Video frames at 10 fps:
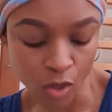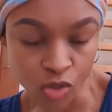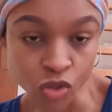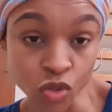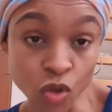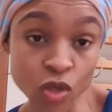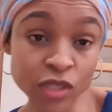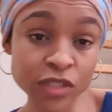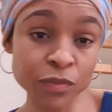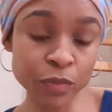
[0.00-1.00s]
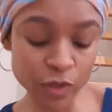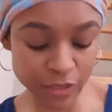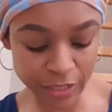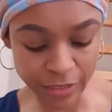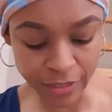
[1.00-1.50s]
So it's
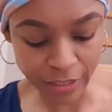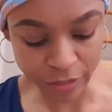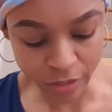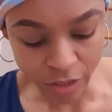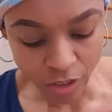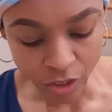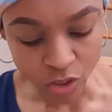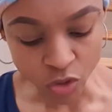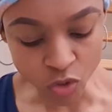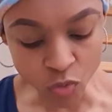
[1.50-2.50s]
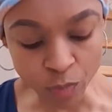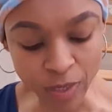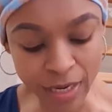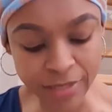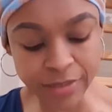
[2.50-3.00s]
important that you
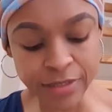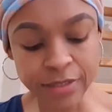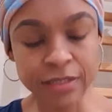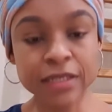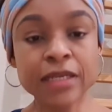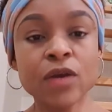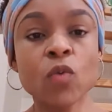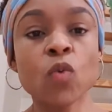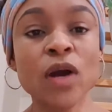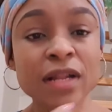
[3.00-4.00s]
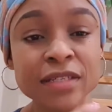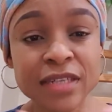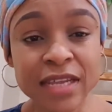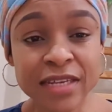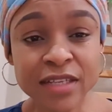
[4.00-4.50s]
plant it in a
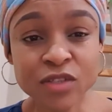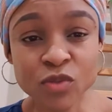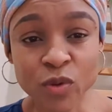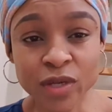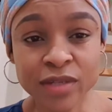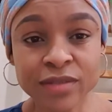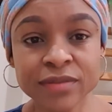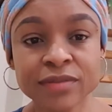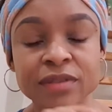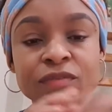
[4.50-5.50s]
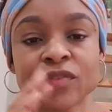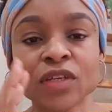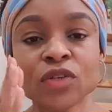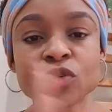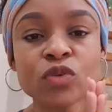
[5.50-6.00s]
well-draining soil, a
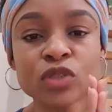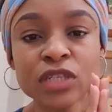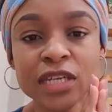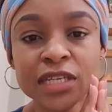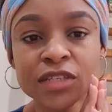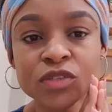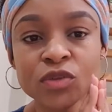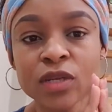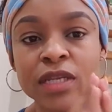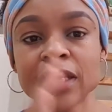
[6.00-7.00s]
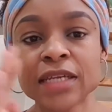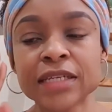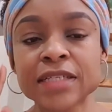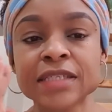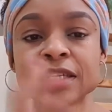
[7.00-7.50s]
very good draining soil. It
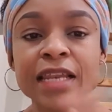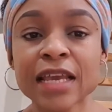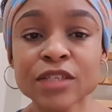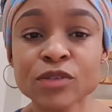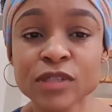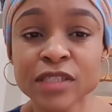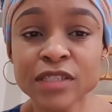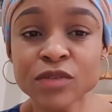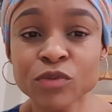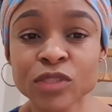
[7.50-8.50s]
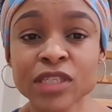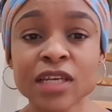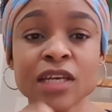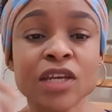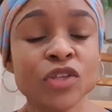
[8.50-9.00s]
doesn't like to sit in
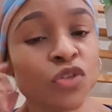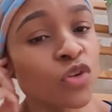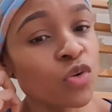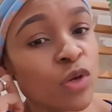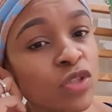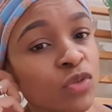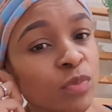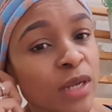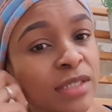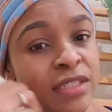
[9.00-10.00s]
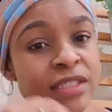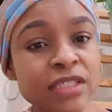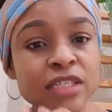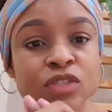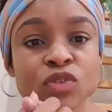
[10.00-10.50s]
water. You don't want to plant it
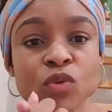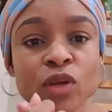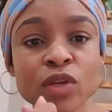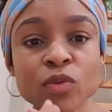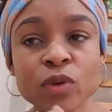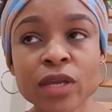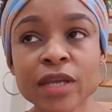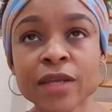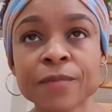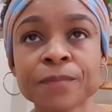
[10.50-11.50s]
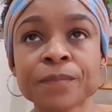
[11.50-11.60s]
in the soil where,